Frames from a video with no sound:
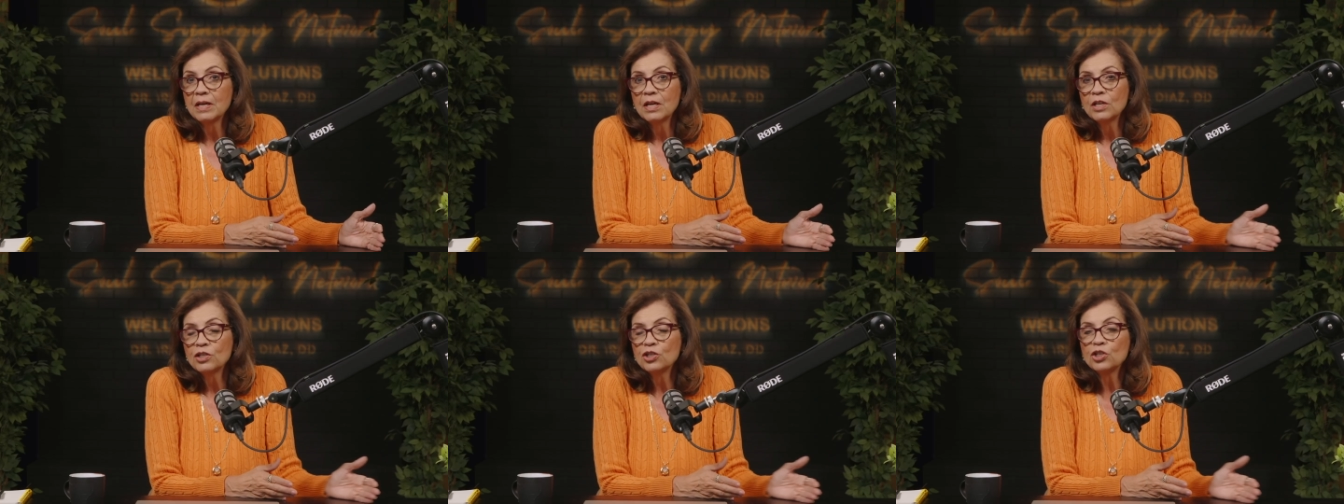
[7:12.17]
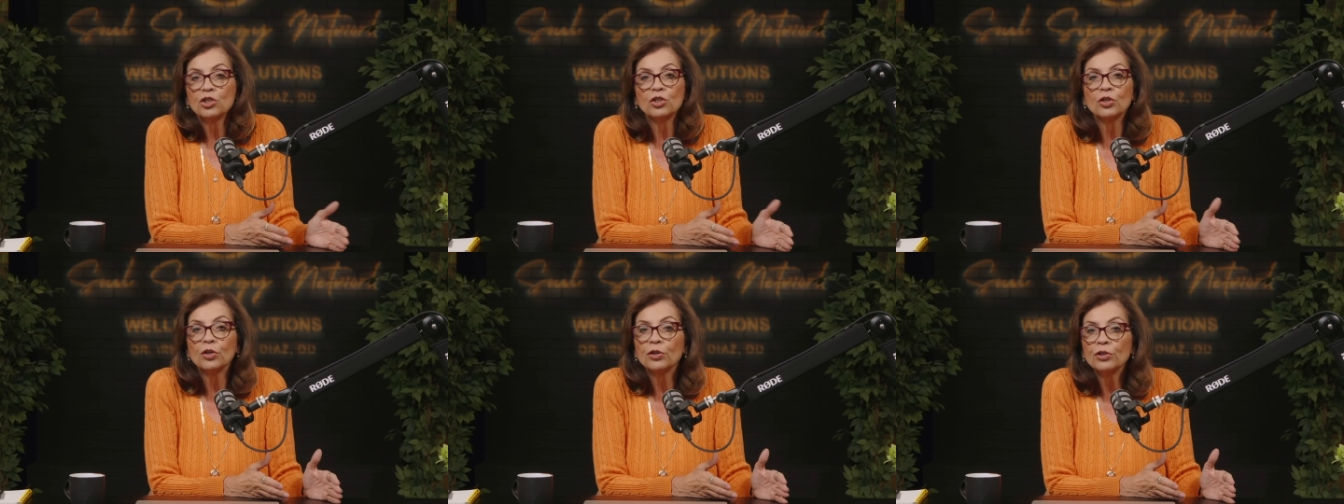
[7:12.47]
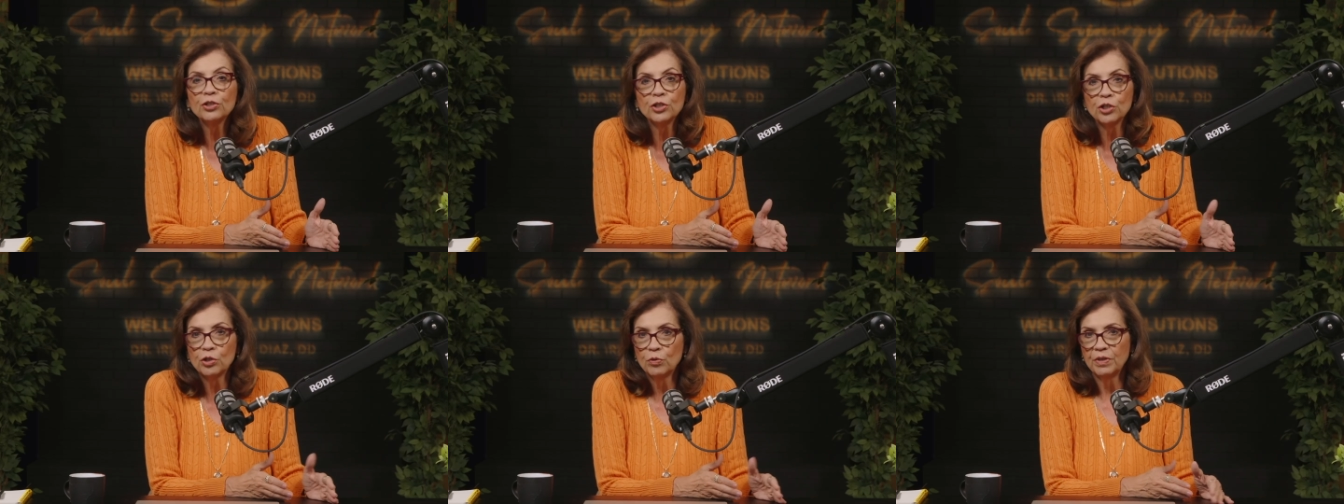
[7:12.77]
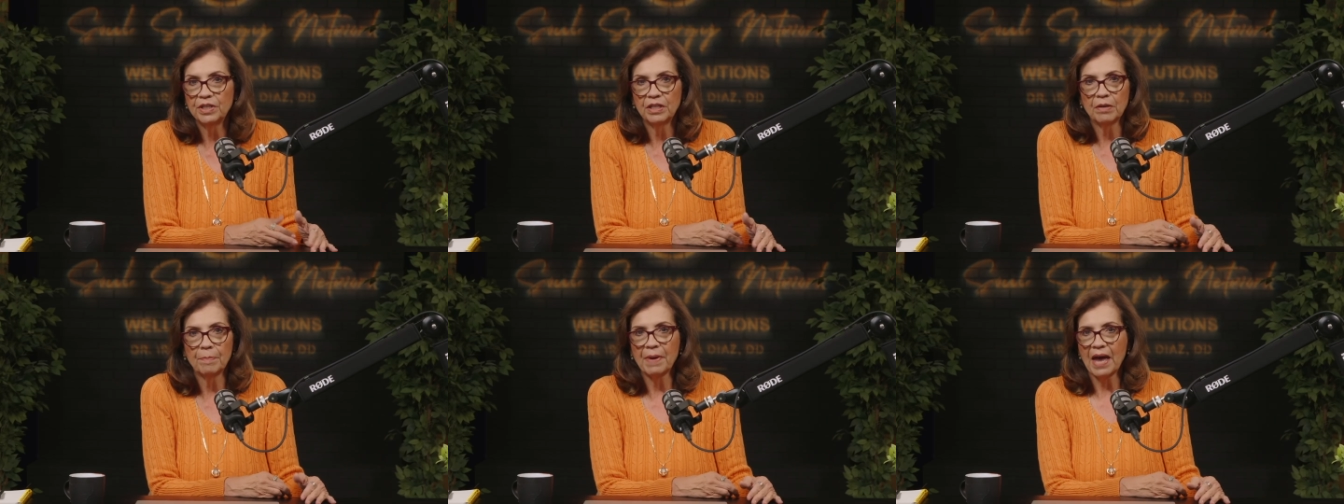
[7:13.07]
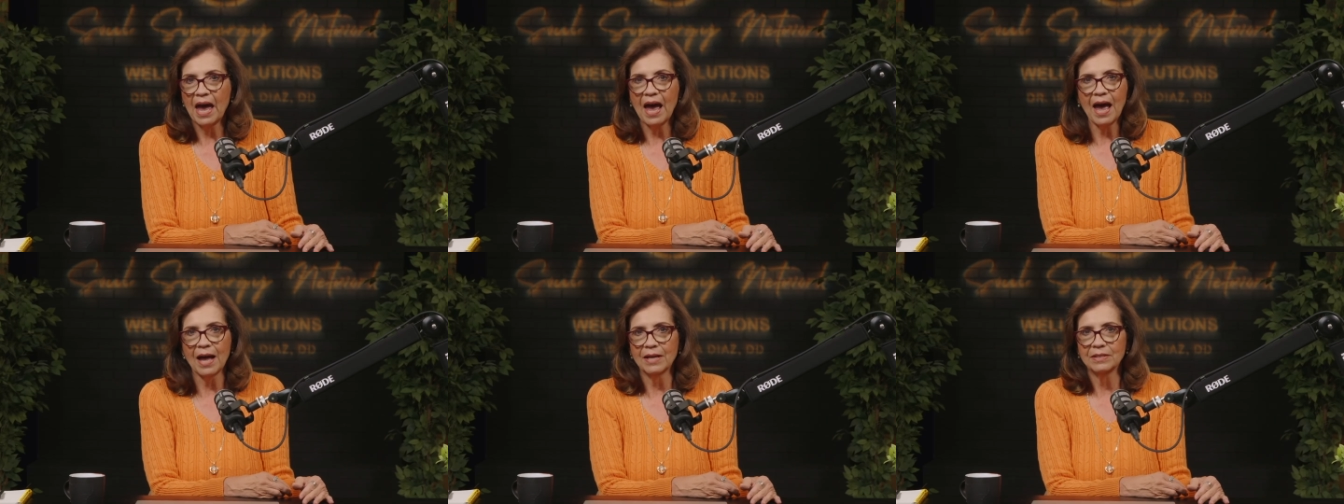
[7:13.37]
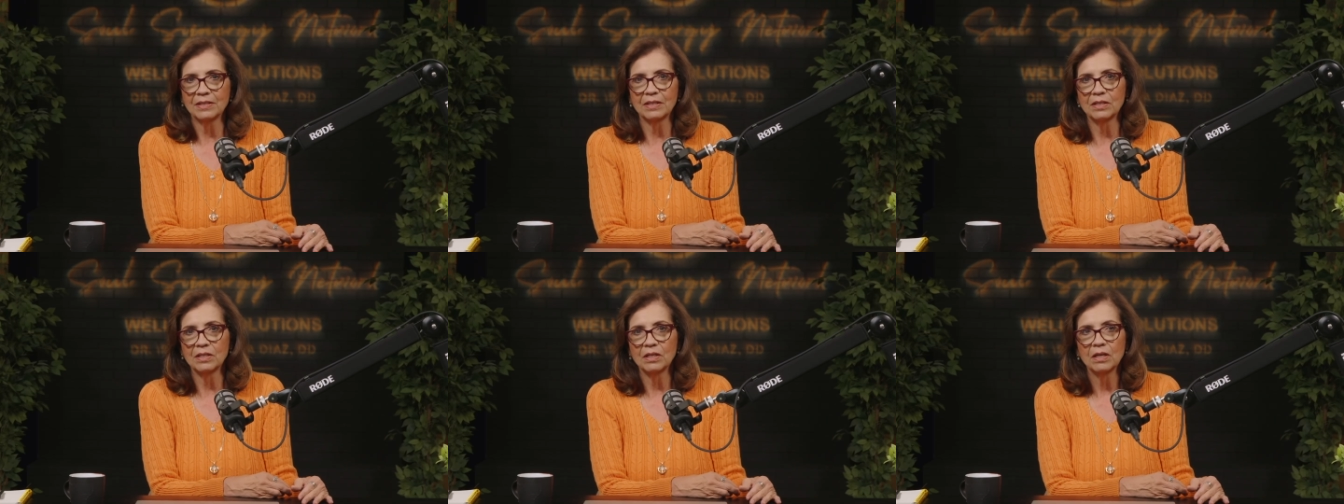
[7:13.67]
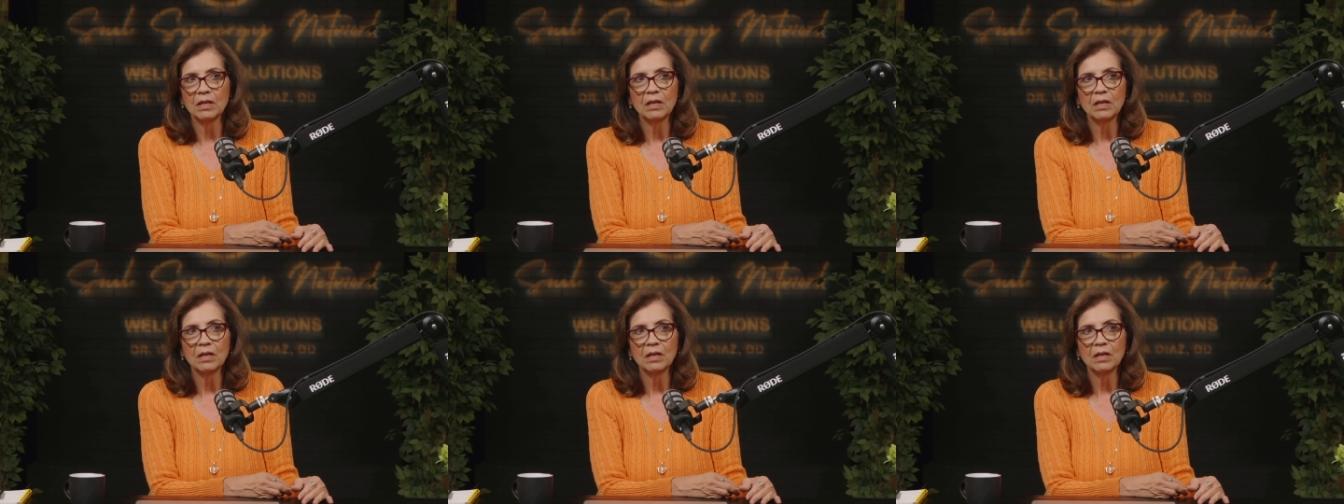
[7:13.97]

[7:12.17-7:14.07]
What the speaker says: stirred you in the past.